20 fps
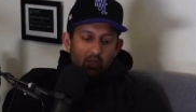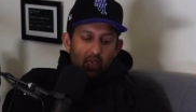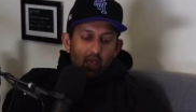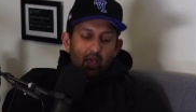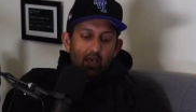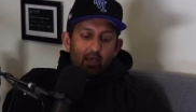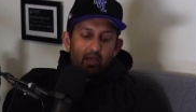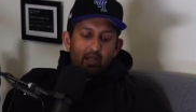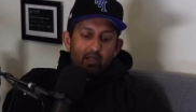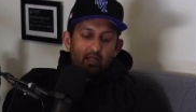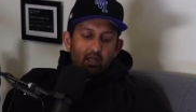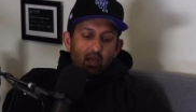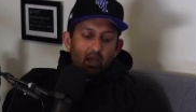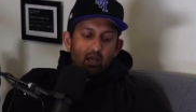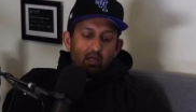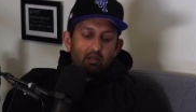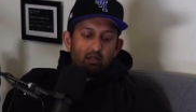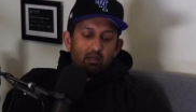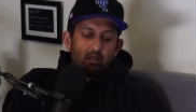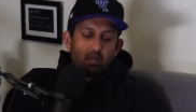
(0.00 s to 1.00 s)
yeah, it
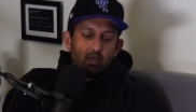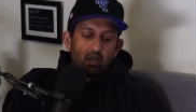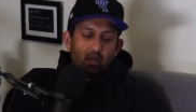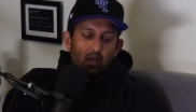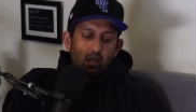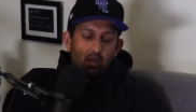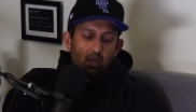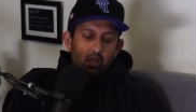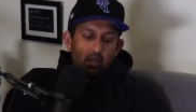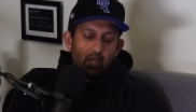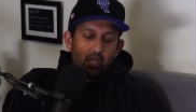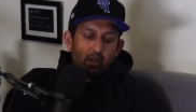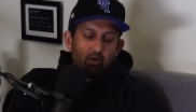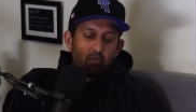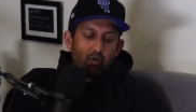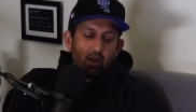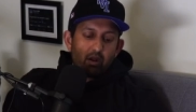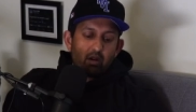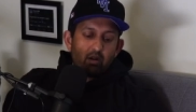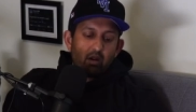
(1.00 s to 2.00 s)
does. Uh, hit
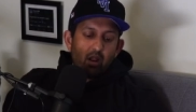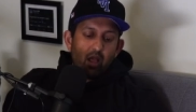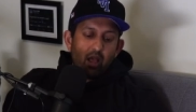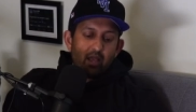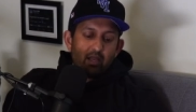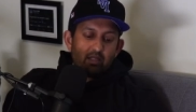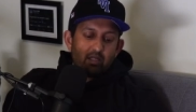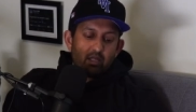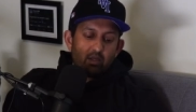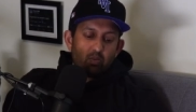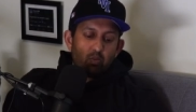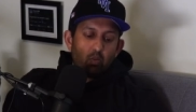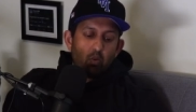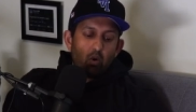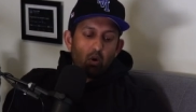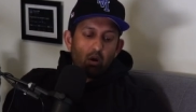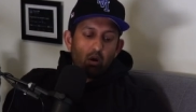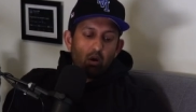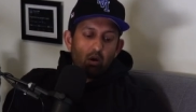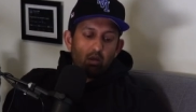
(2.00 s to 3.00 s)
record highs as
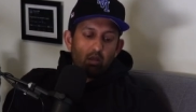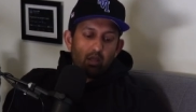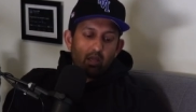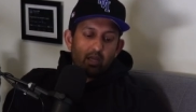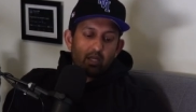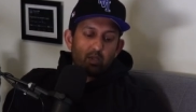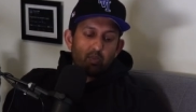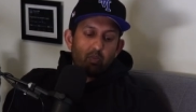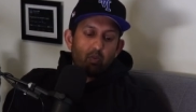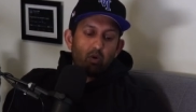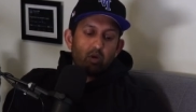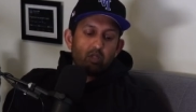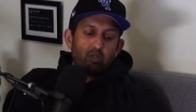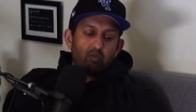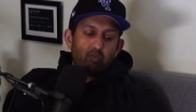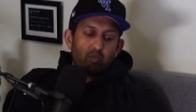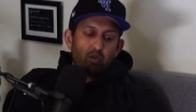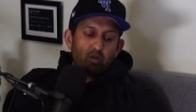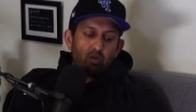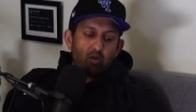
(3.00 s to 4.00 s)
war halt exports
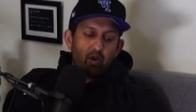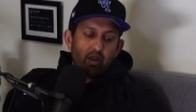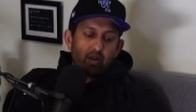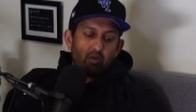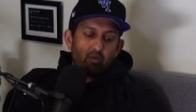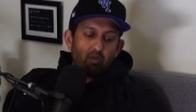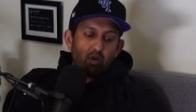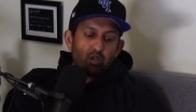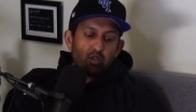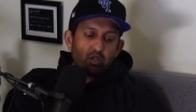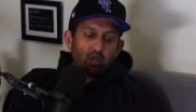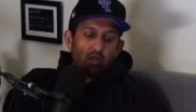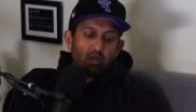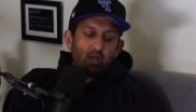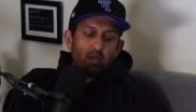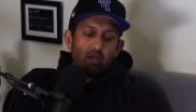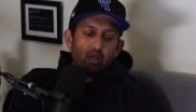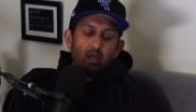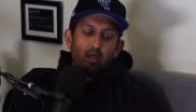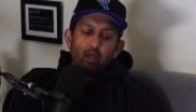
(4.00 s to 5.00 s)
from Ukraine and Russia.
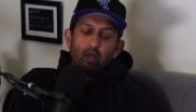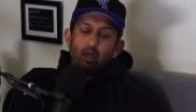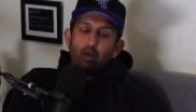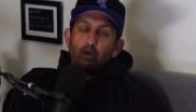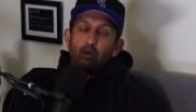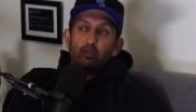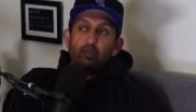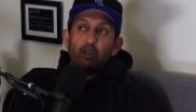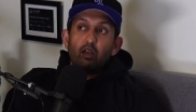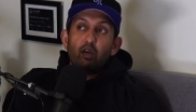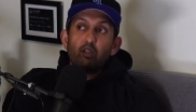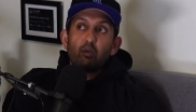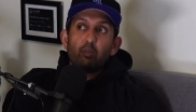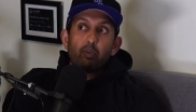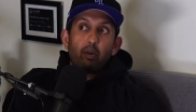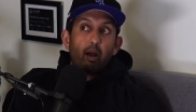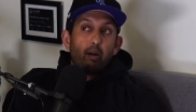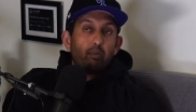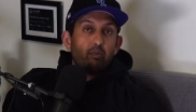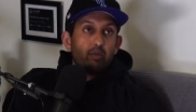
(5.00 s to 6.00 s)
The other
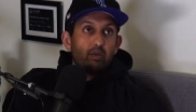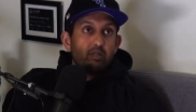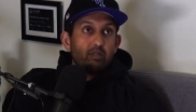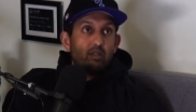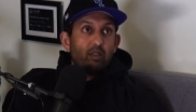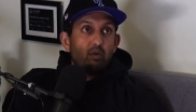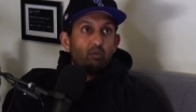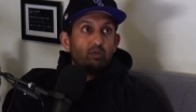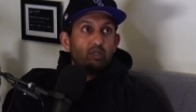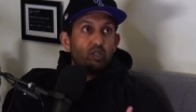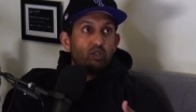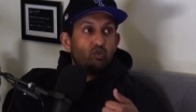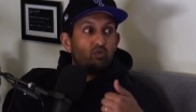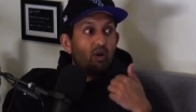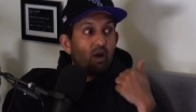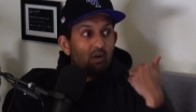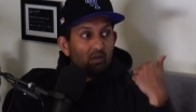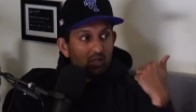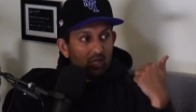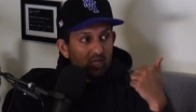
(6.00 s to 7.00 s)
problem is there was a
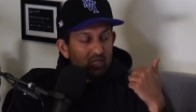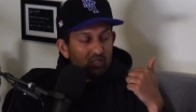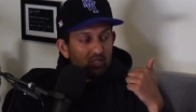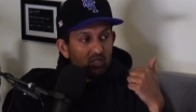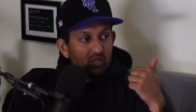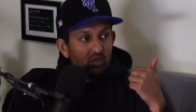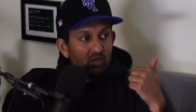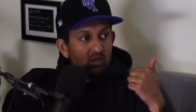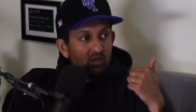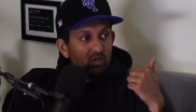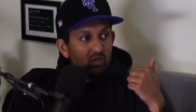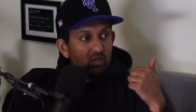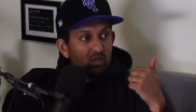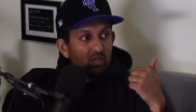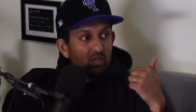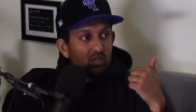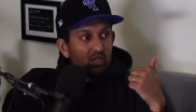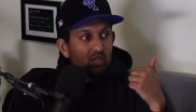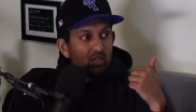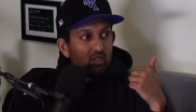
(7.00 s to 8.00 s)
drought last year,
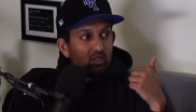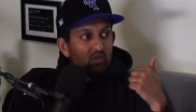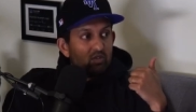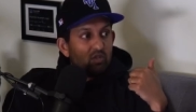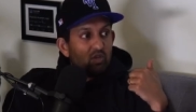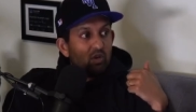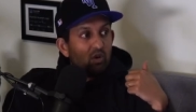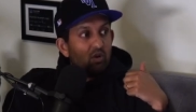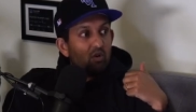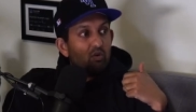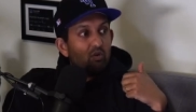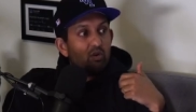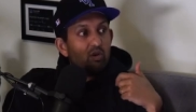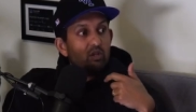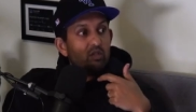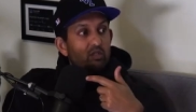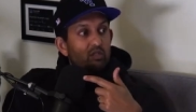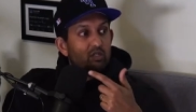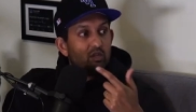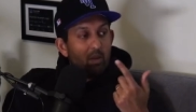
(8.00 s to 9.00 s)
mm. so
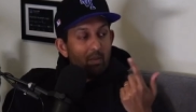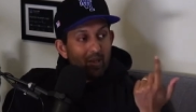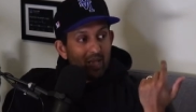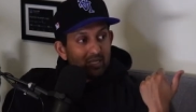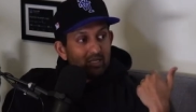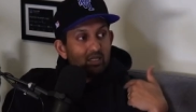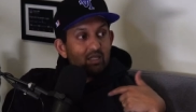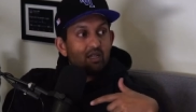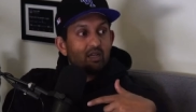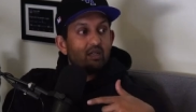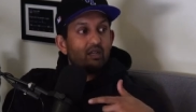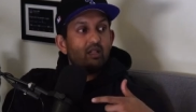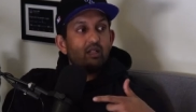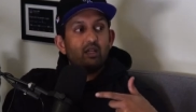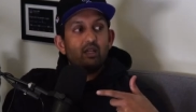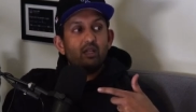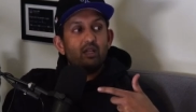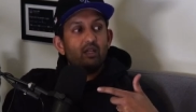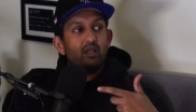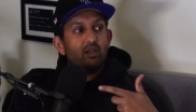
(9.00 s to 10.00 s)

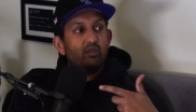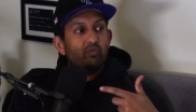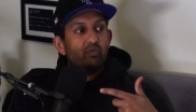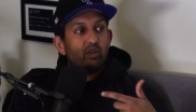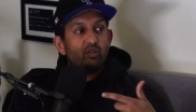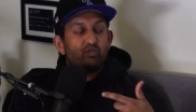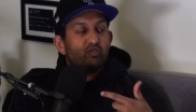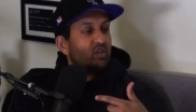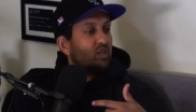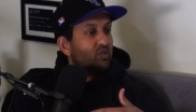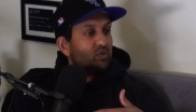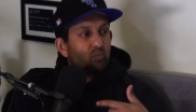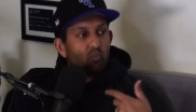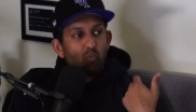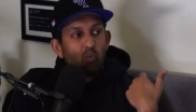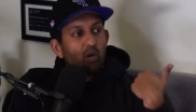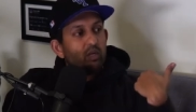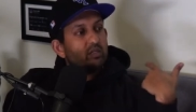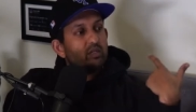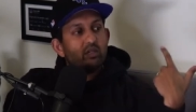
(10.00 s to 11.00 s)
domestically there just
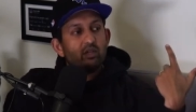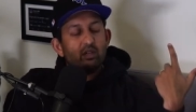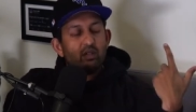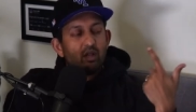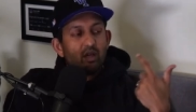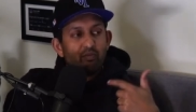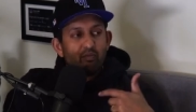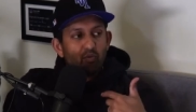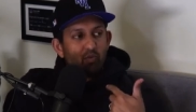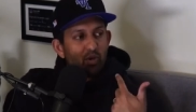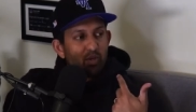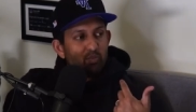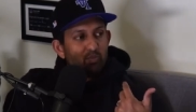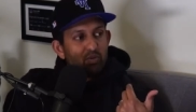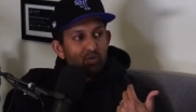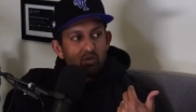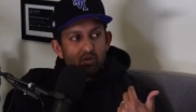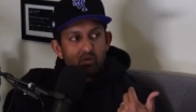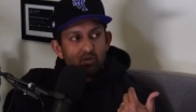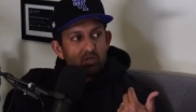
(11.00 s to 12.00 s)
wasn't enough wheat
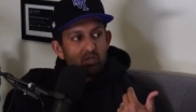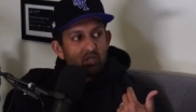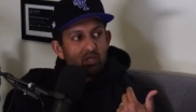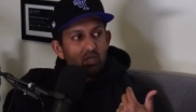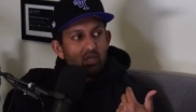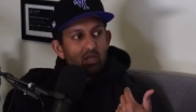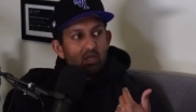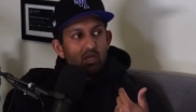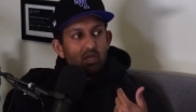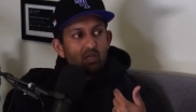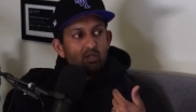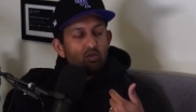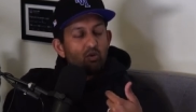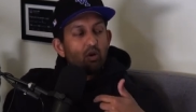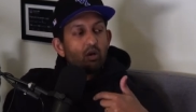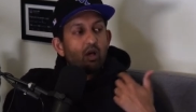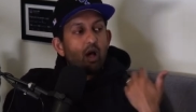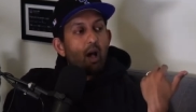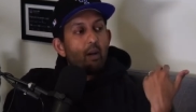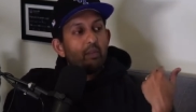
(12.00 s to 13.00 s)
produced. Mm, got it. So
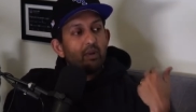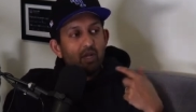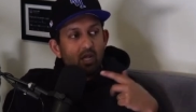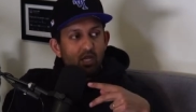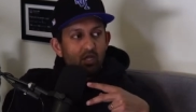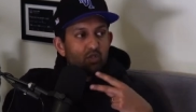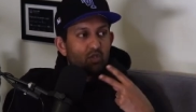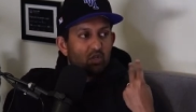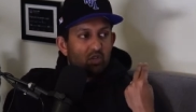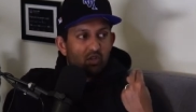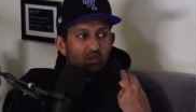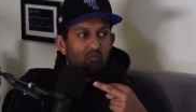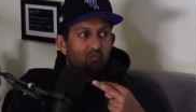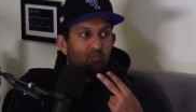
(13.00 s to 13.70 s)
a combination